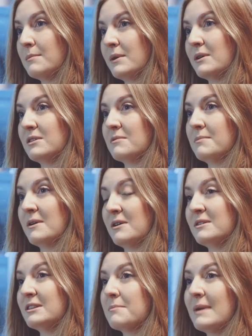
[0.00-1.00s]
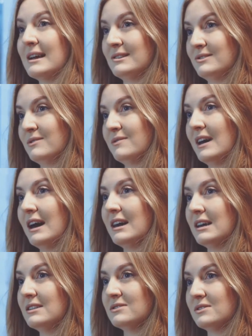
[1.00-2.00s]
put the, but only the best of
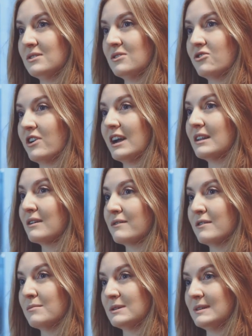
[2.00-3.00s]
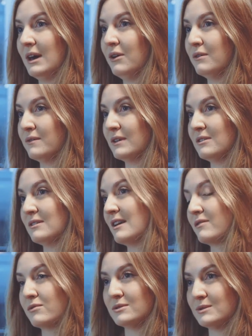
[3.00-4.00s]
that into the training for myself and the
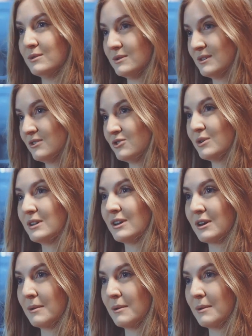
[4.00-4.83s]
other resources that join the